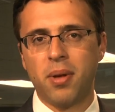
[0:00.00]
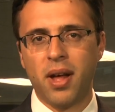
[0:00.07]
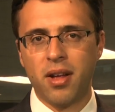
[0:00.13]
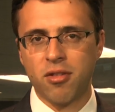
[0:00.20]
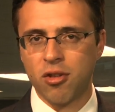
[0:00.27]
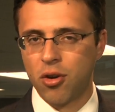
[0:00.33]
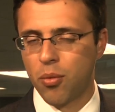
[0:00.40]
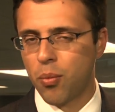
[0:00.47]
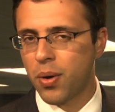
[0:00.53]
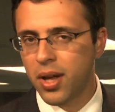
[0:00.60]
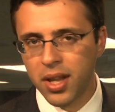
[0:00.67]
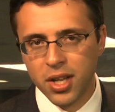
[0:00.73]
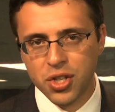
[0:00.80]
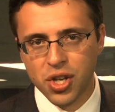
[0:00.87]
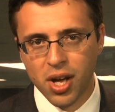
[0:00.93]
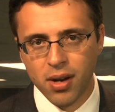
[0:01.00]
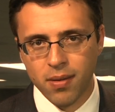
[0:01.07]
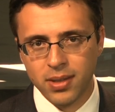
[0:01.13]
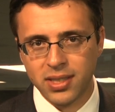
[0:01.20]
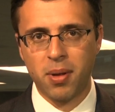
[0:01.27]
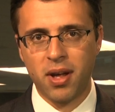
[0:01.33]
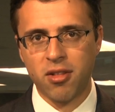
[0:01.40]
Plans that are really
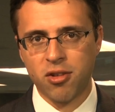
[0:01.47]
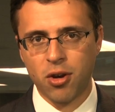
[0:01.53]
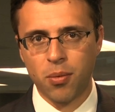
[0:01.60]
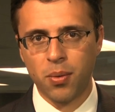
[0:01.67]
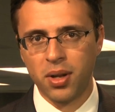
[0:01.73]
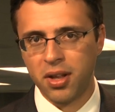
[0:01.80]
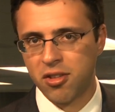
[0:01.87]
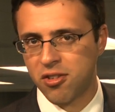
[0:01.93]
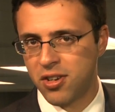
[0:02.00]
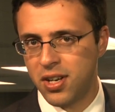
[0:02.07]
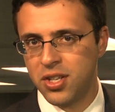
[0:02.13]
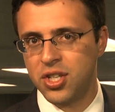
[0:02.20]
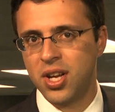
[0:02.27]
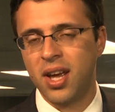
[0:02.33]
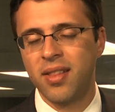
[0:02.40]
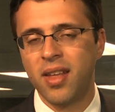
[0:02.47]
generous, plans that are really stingy.